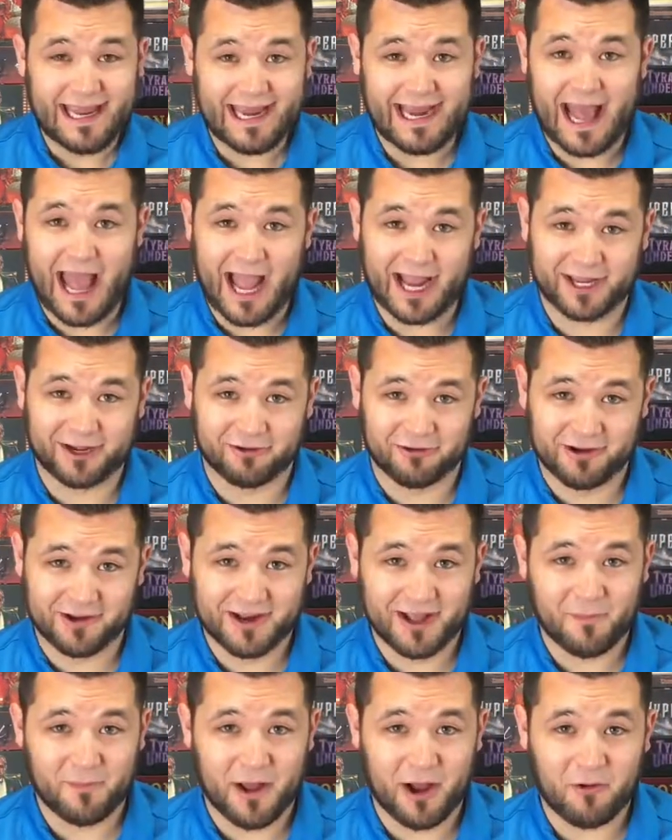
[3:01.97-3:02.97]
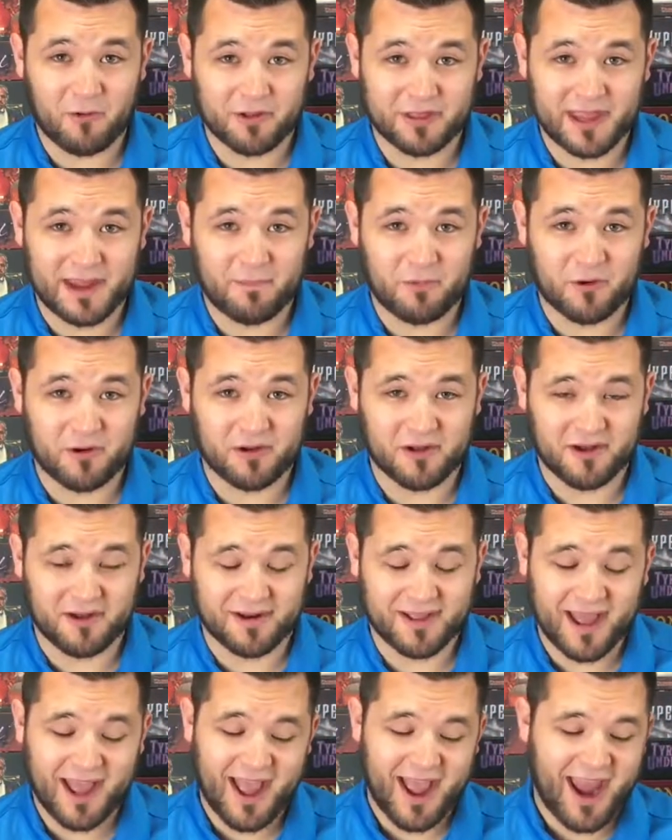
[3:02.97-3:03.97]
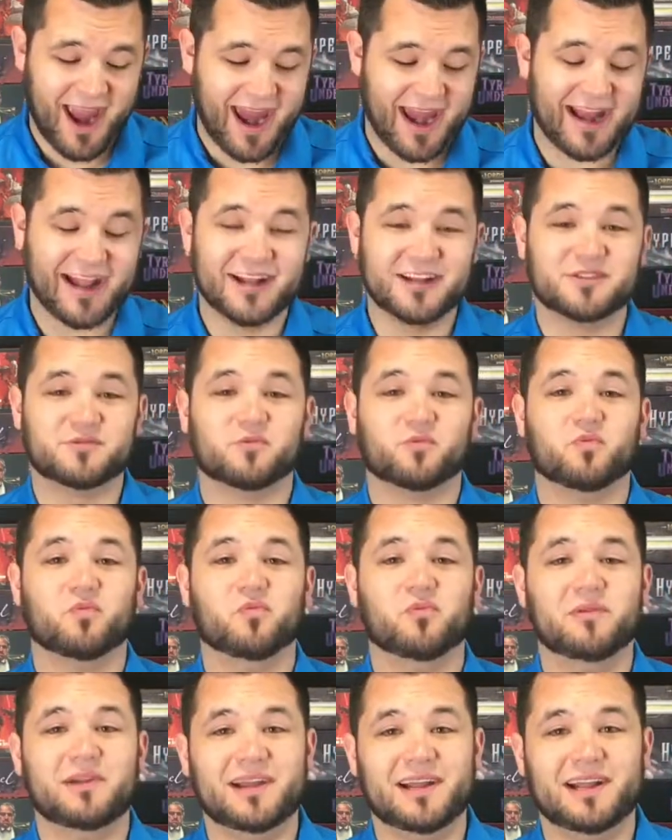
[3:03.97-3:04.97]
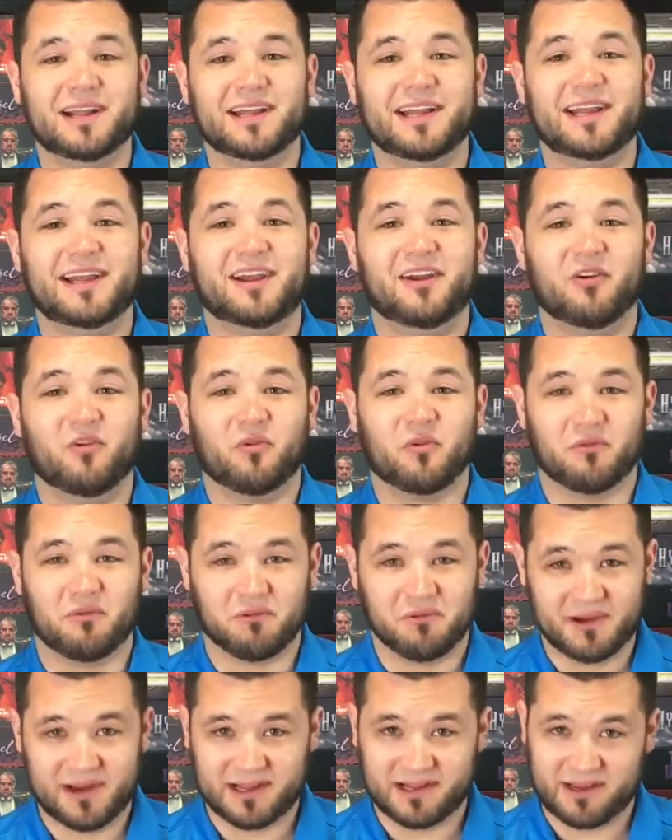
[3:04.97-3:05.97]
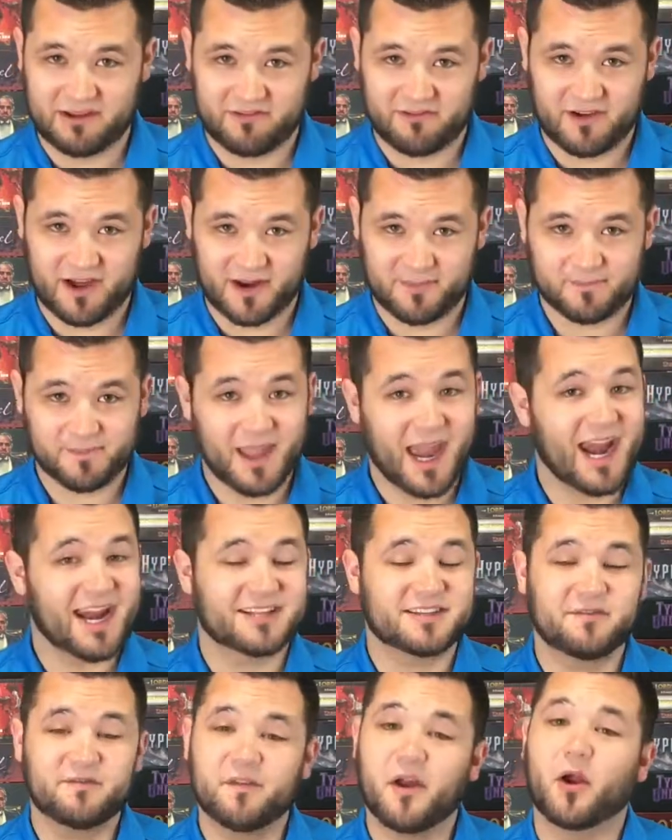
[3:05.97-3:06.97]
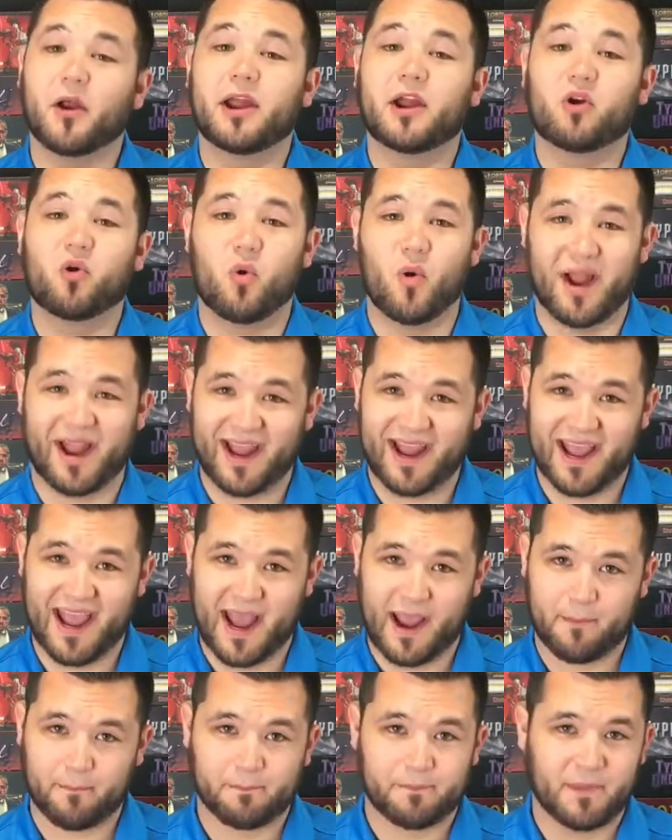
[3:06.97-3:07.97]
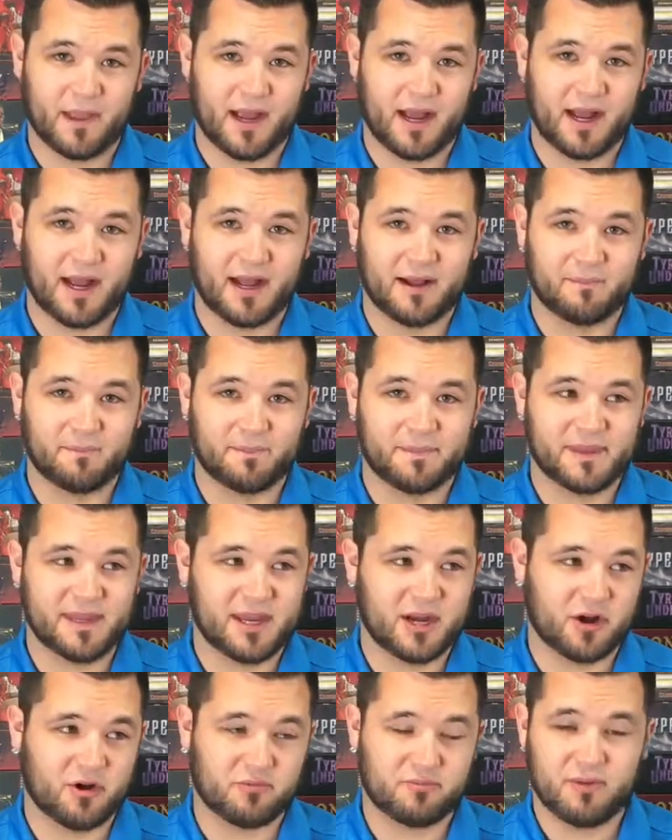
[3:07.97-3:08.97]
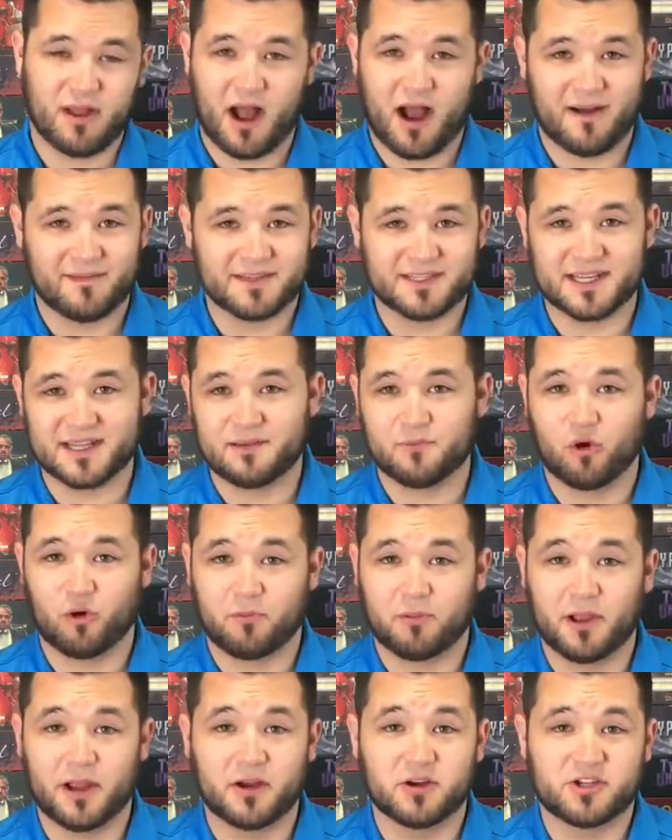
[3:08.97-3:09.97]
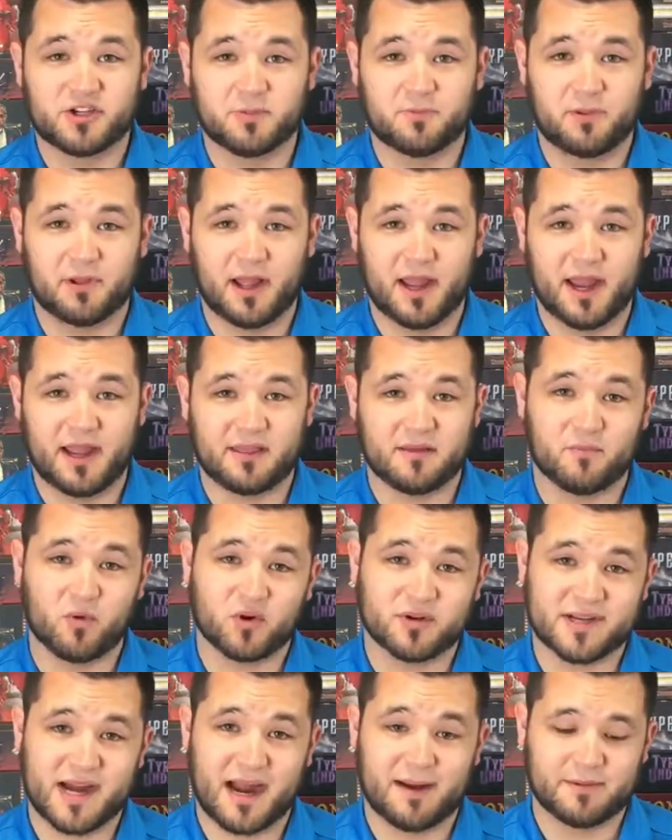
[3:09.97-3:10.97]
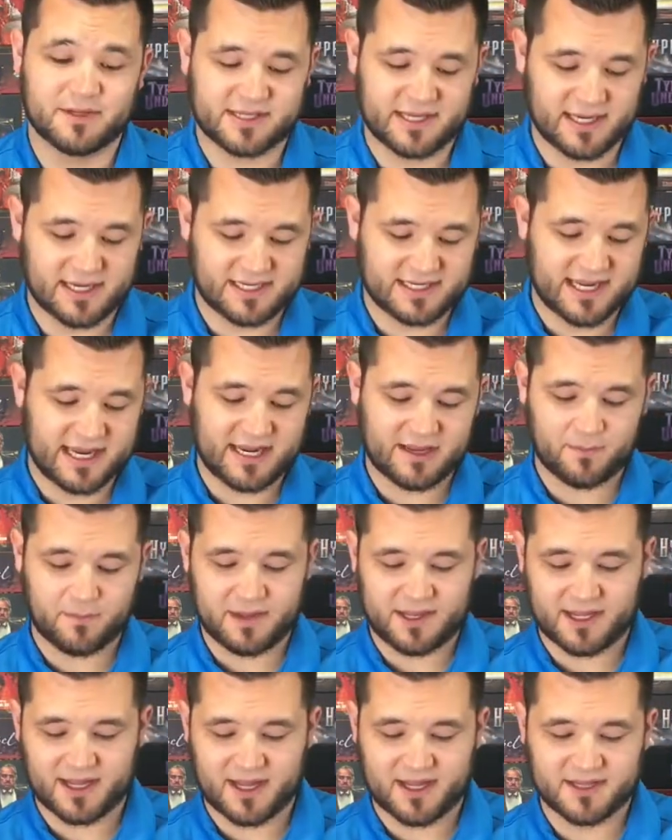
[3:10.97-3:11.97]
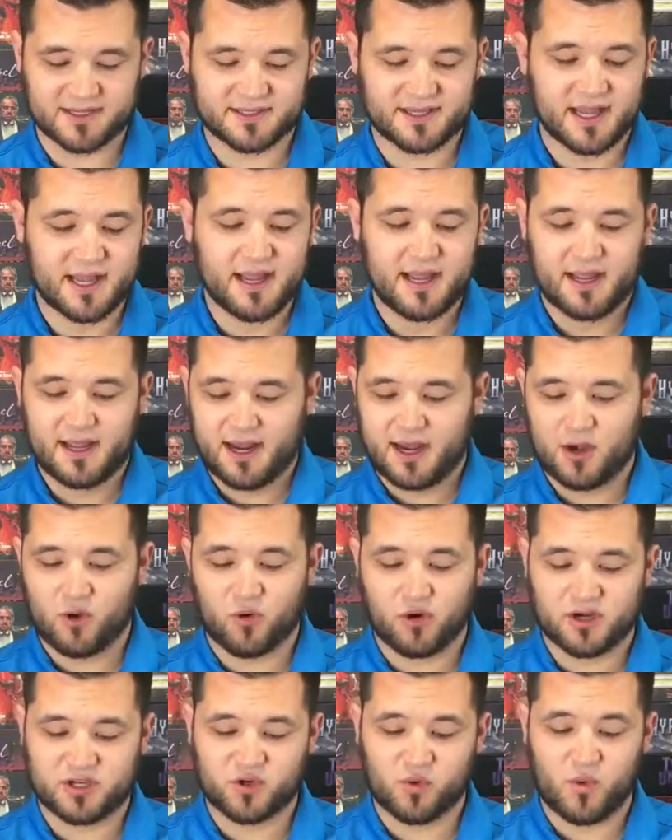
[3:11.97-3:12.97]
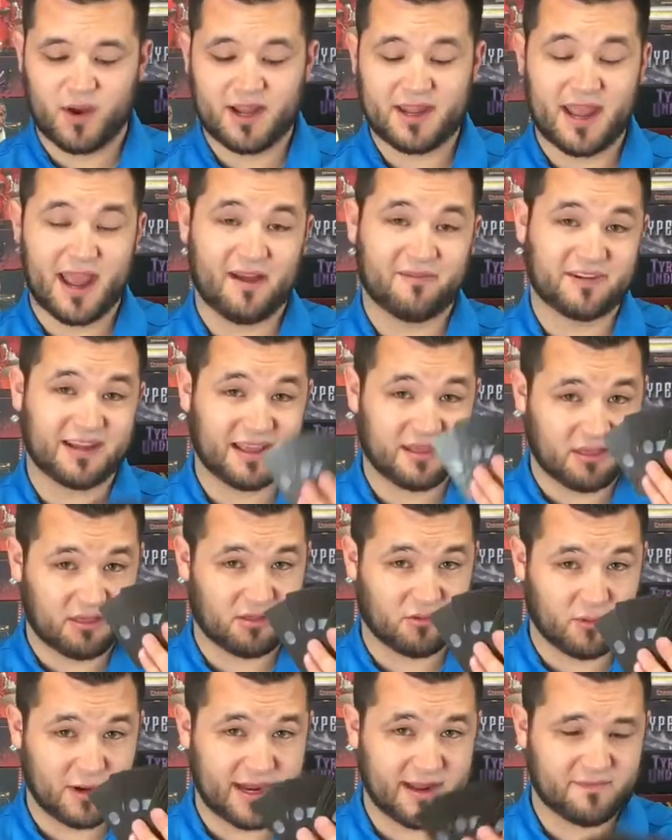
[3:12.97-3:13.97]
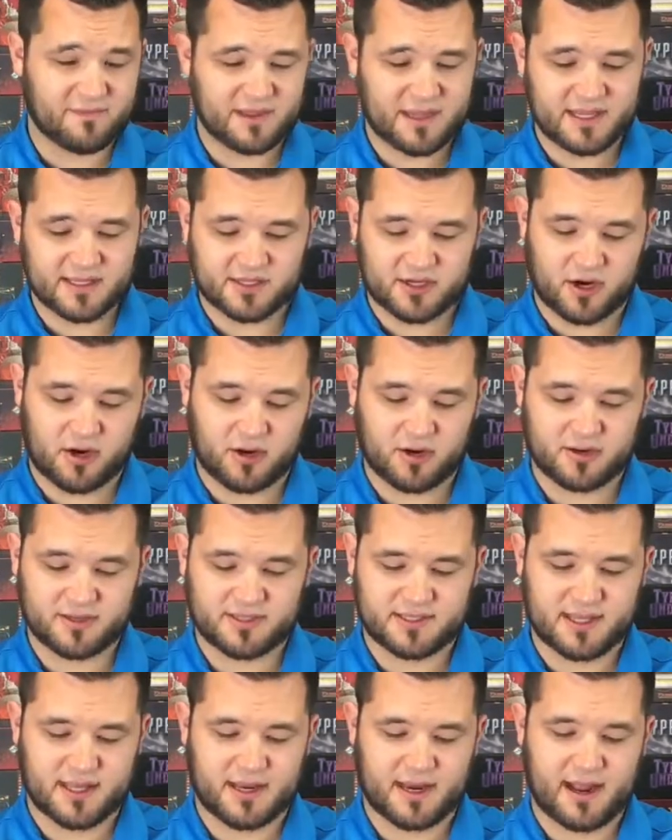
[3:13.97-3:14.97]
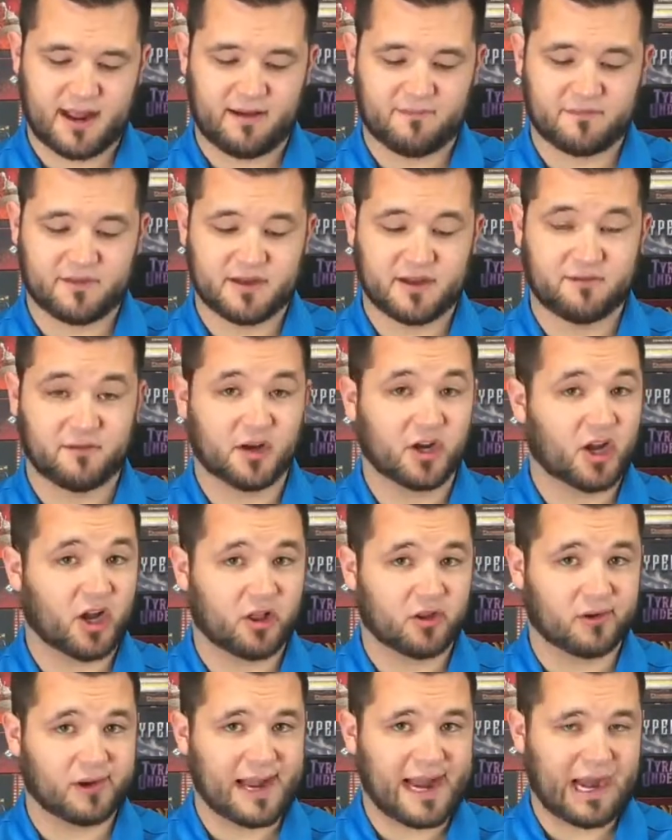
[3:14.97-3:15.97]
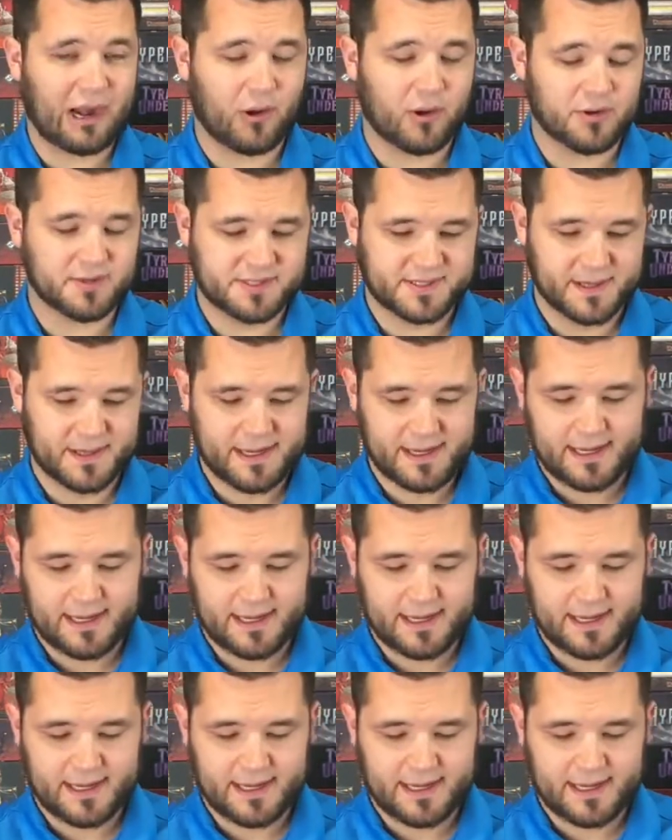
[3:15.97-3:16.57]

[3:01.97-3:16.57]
inaccurate about what they put on. It is really, really fun. And it's a very quick game. Obviously the more players you play, the more time it's going to take, because in order to win, you have to get 3 of these cards that have the different colored arrows.